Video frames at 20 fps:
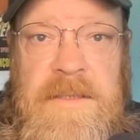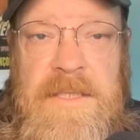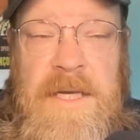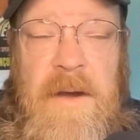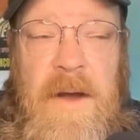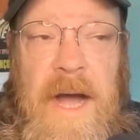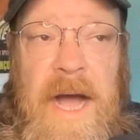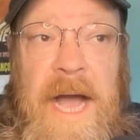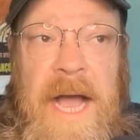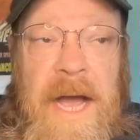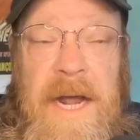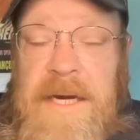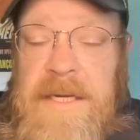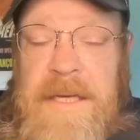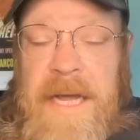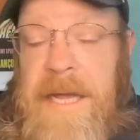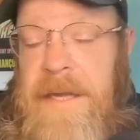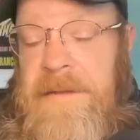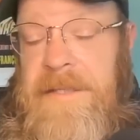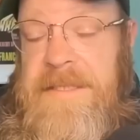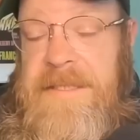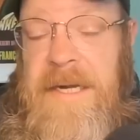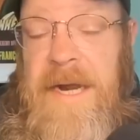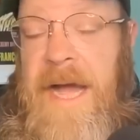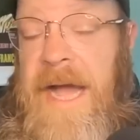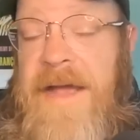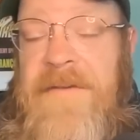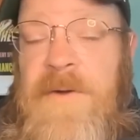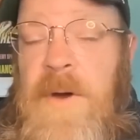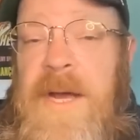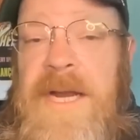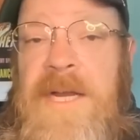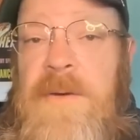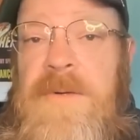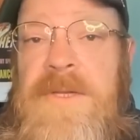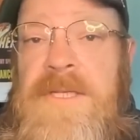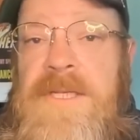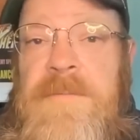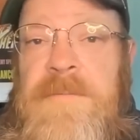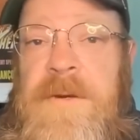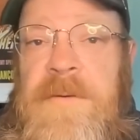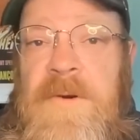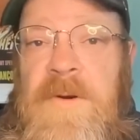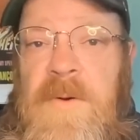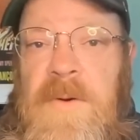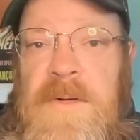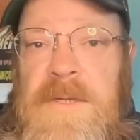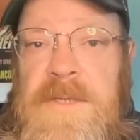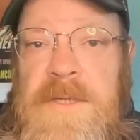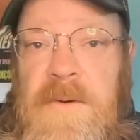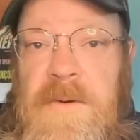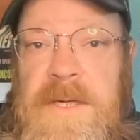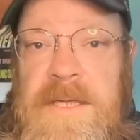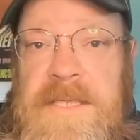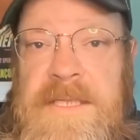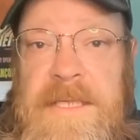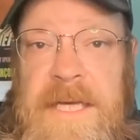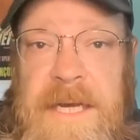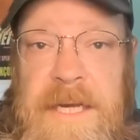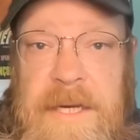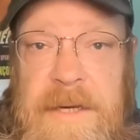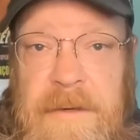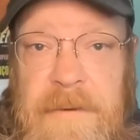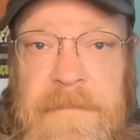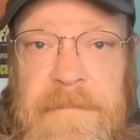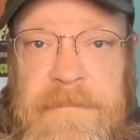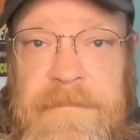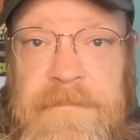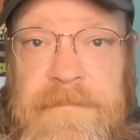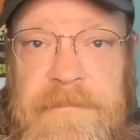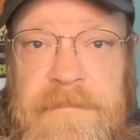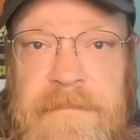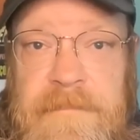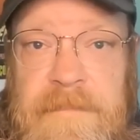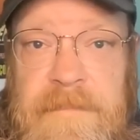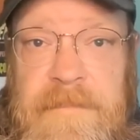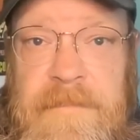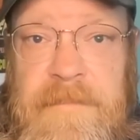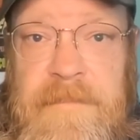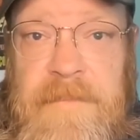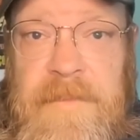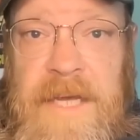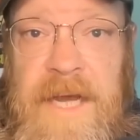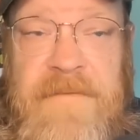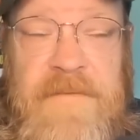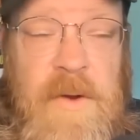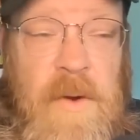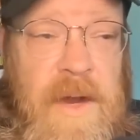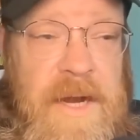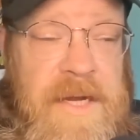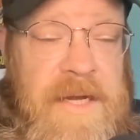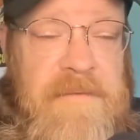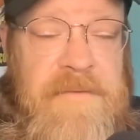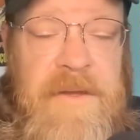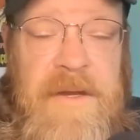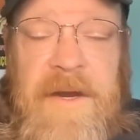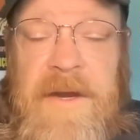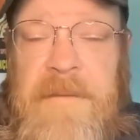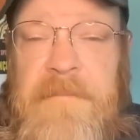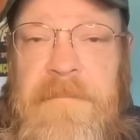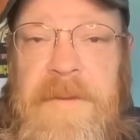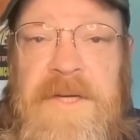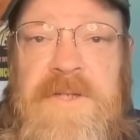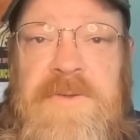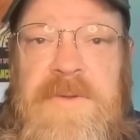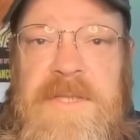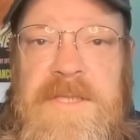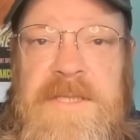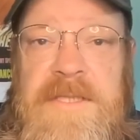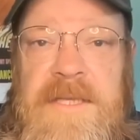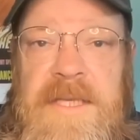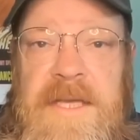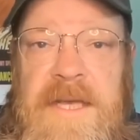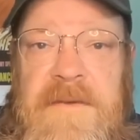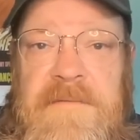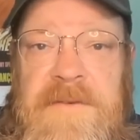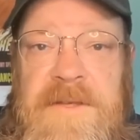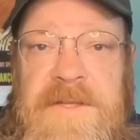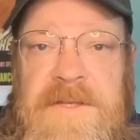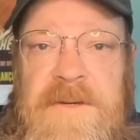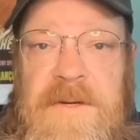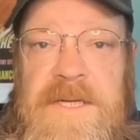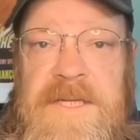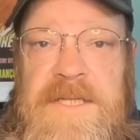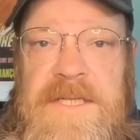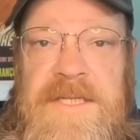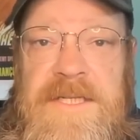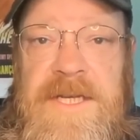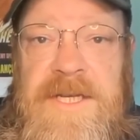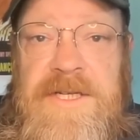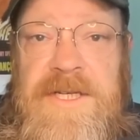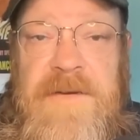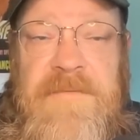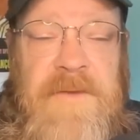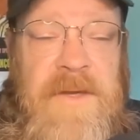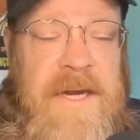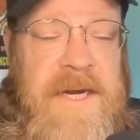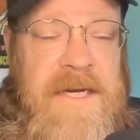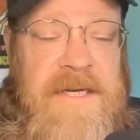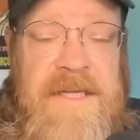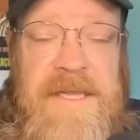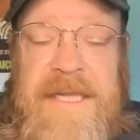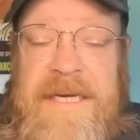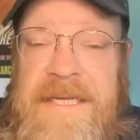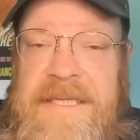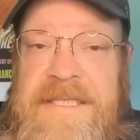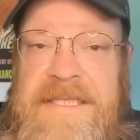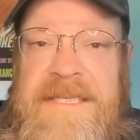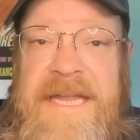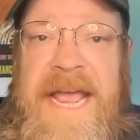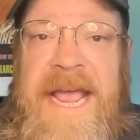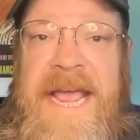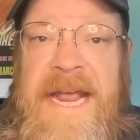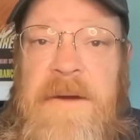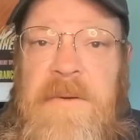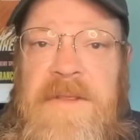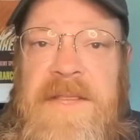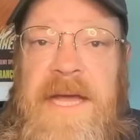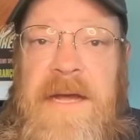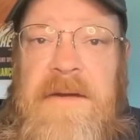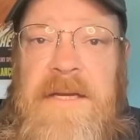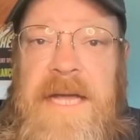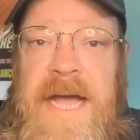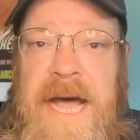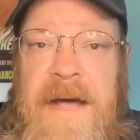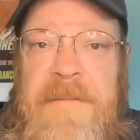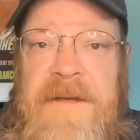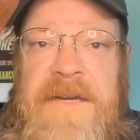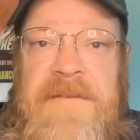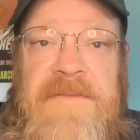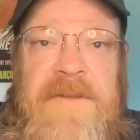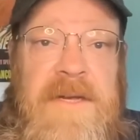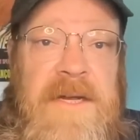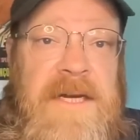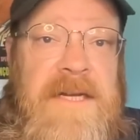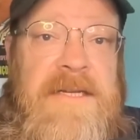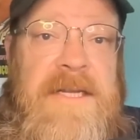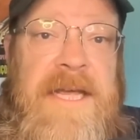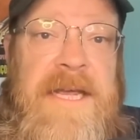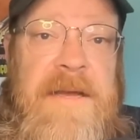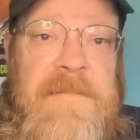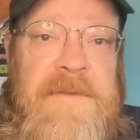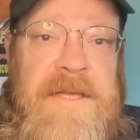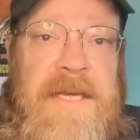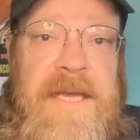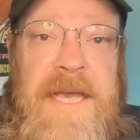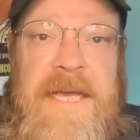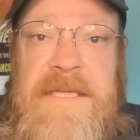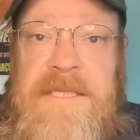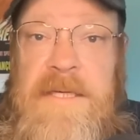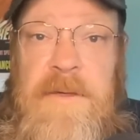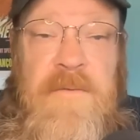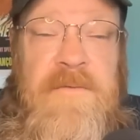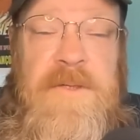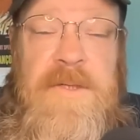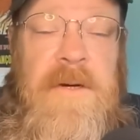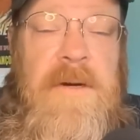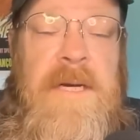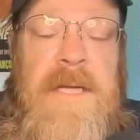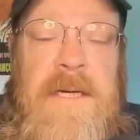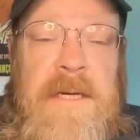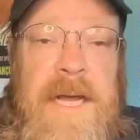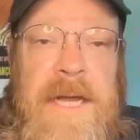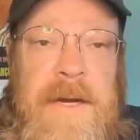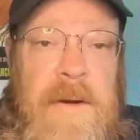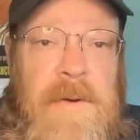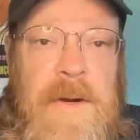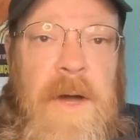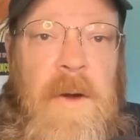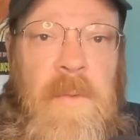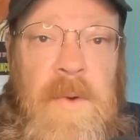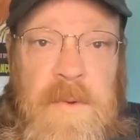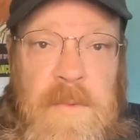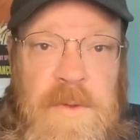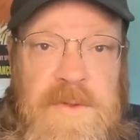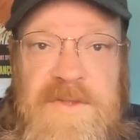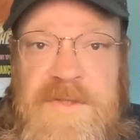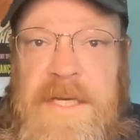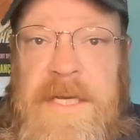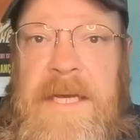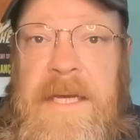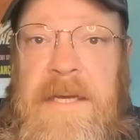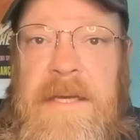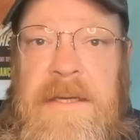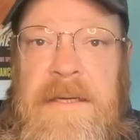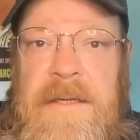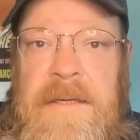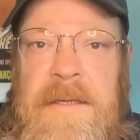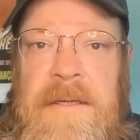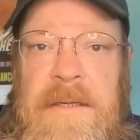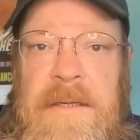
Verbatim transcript: So, listen, I have no idea what the Supreme Court is going to say here. I have no idea if they're going to buttress the Fifth Circuit's decision, if they're going to let it stand without comment, if they're going to take up the case and overturn it. I don't know. We will see.